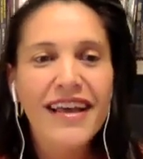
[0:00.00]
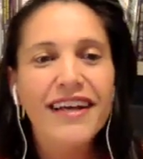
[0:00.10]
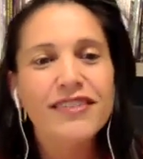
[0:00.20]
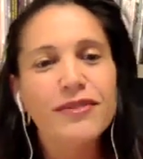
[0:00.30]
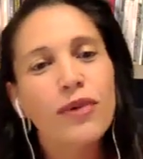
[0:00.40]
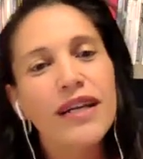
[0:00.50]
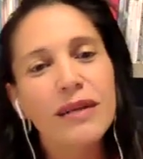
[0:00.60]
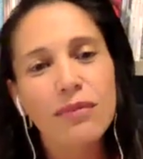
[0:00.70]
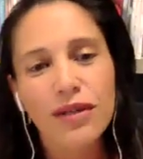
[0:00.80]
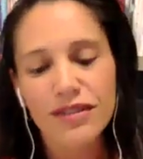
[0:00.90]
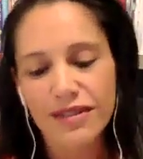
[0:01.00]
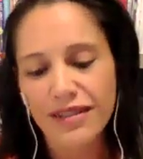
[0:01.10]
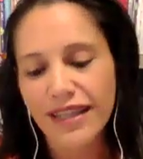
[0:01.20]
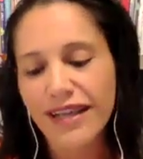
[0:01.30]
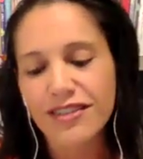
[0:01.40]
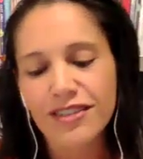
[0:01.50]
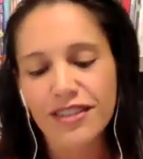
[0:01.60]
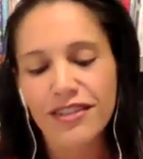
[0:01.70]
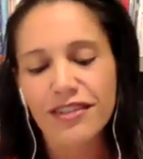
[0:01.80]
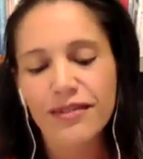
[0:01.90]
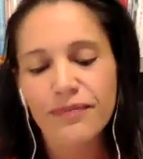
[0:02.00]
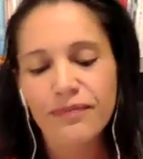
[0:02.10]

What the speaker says: as a wedding present last year.